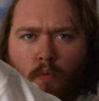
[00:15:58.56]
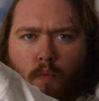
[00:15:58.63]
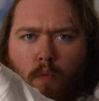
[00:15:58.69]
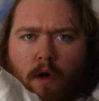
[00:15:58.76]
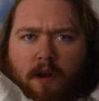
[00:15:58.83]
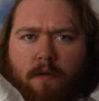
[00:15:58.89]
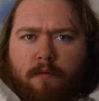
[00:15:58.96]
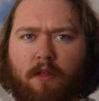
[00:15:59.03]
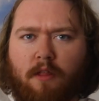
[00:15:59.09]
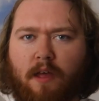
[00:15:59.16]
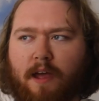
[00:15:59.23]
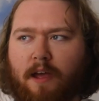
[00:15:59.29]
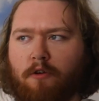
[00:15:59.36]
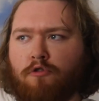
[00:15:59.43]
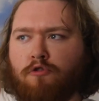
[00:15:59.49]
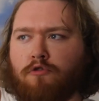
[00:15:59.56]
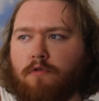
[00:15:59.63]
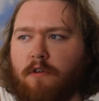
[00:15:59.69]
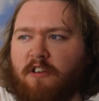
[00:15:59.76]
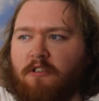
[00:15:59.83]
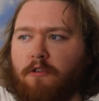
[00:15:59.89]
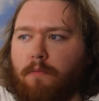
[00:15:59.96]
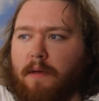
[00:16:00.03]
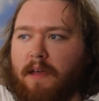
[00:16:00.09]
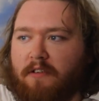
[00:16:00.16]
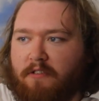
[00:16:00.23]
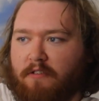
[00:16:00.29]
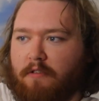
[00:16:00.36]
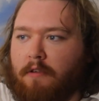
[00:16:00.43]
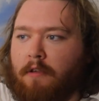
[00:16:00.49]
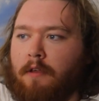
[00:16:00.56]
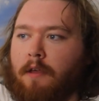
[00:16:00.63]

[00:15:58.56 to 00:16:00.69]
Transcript: one of the like crispest